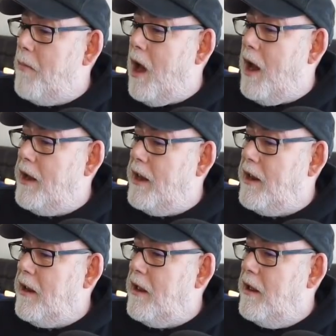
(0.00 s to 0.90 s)

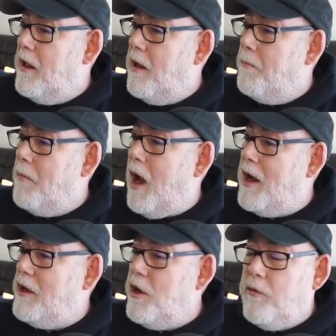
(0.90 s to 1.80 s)
mining,
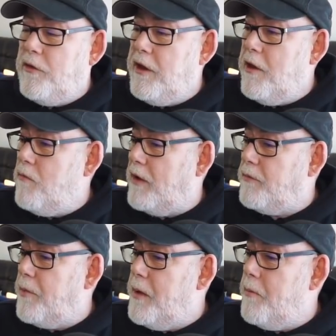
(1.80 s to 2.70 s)
mine using your
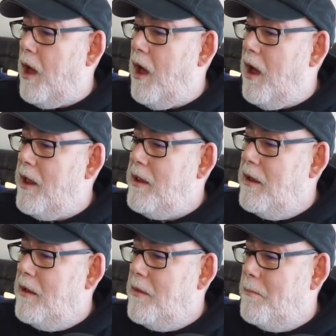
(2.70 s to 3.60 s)
Raspberry Pi,
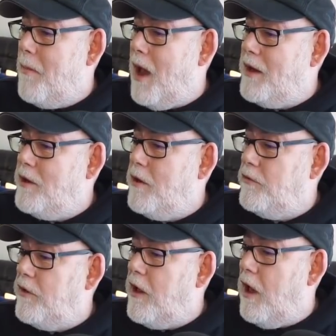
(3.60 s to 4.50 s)
mine
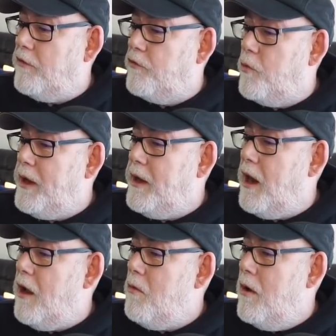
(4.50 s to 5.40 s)
using
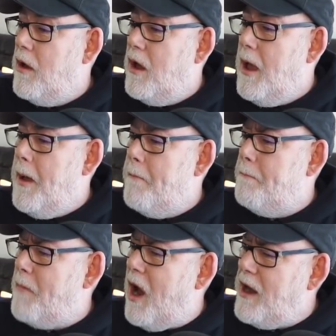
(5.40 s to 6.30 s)
Arduino,
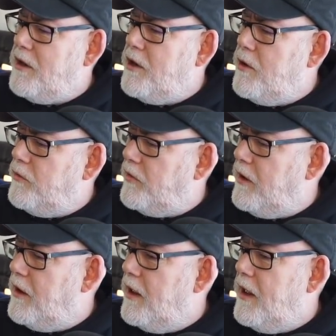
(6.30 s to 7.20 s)
mine
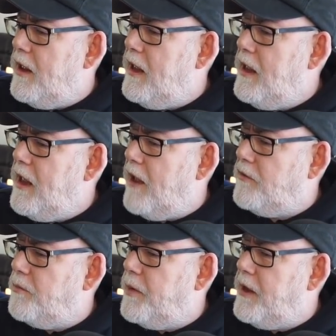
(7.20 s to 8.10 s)
using
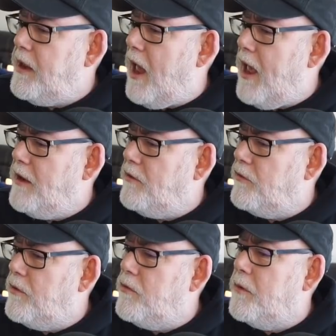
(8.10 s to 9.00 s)

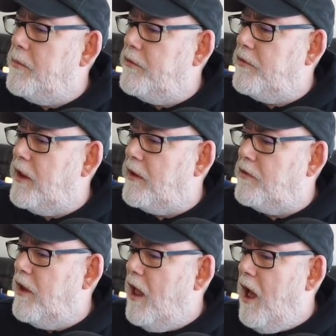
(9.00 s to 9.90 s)

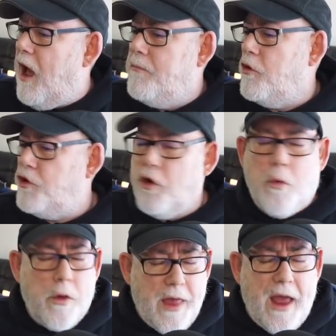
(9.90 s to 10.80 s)
ESP8266. I'm not sure
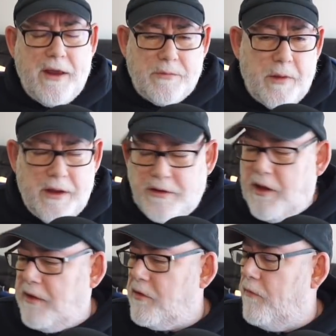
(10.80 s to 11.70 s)
what that is, but
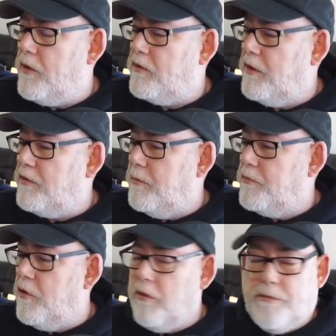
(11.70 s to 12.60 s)
it's obviously some
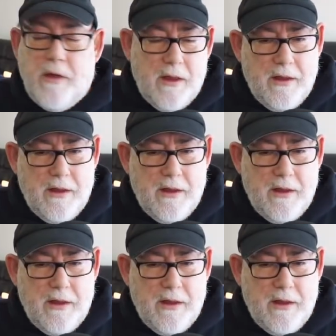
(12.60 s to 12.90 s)
sort of